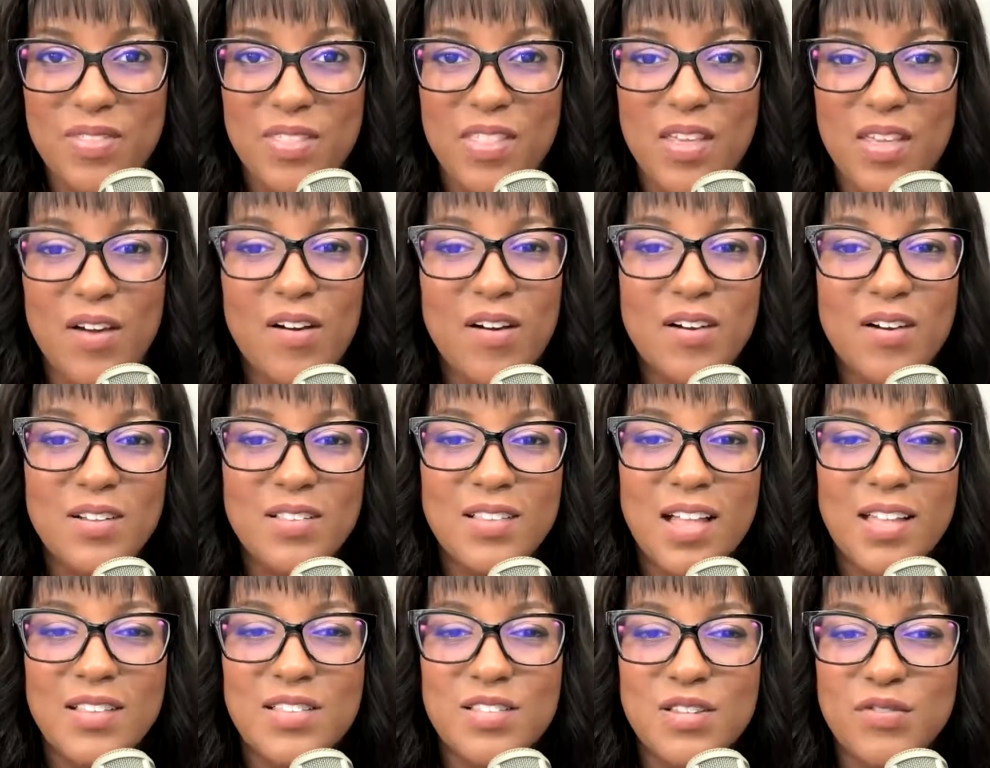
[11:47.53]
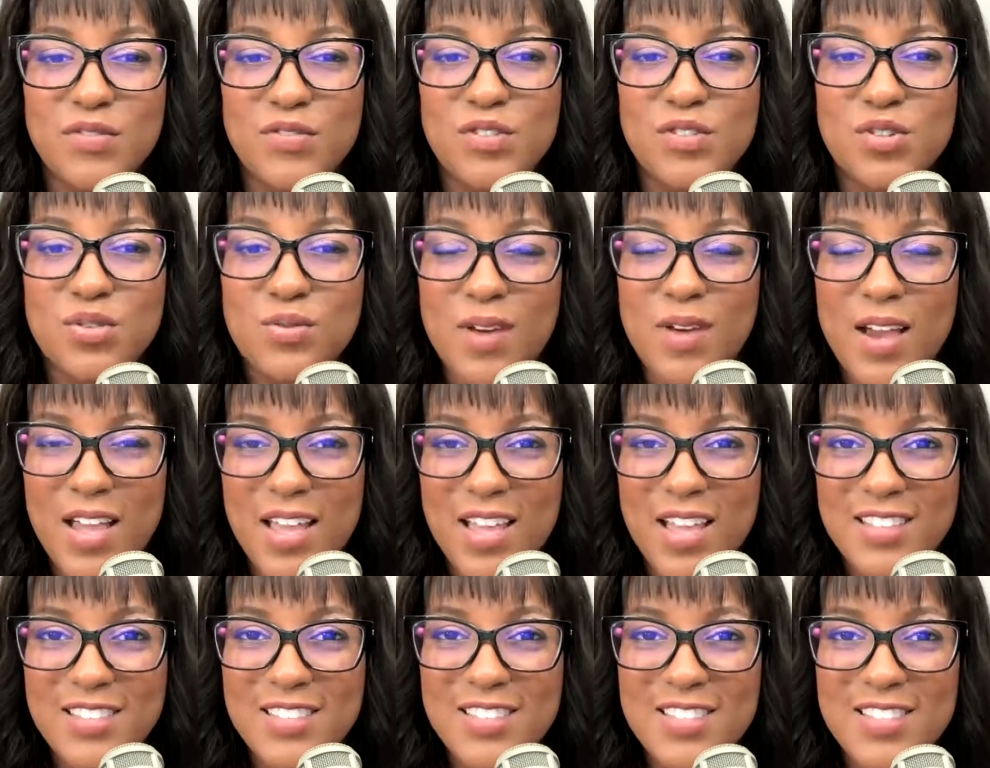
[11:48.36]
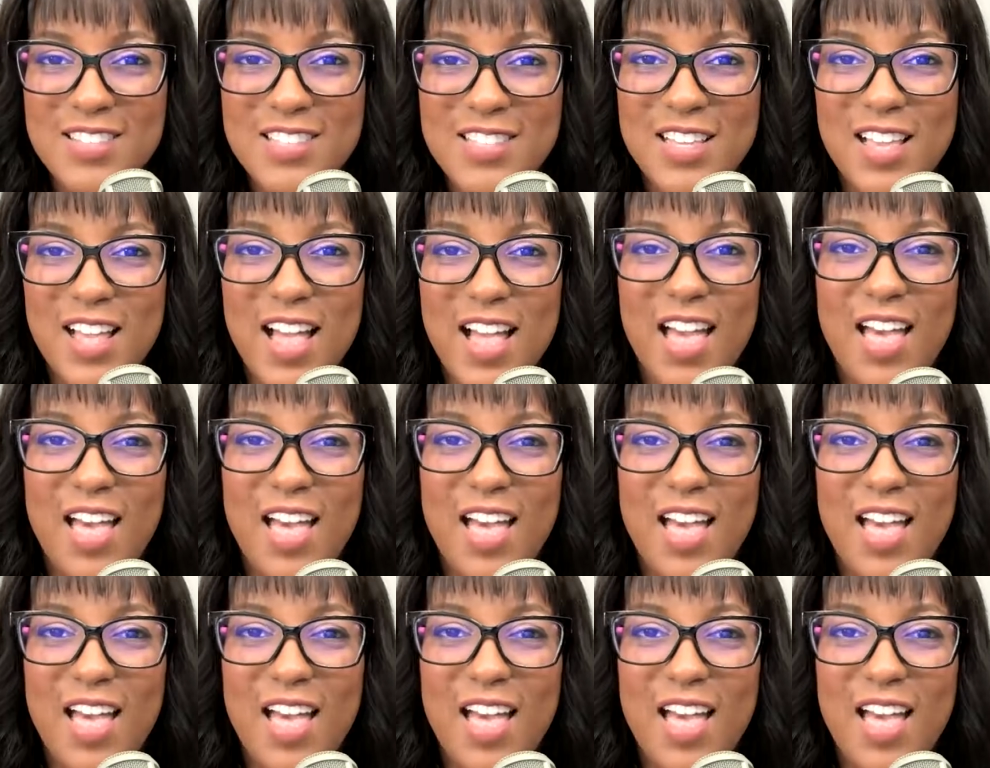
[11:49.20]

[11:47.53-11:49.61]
There are lots of trends.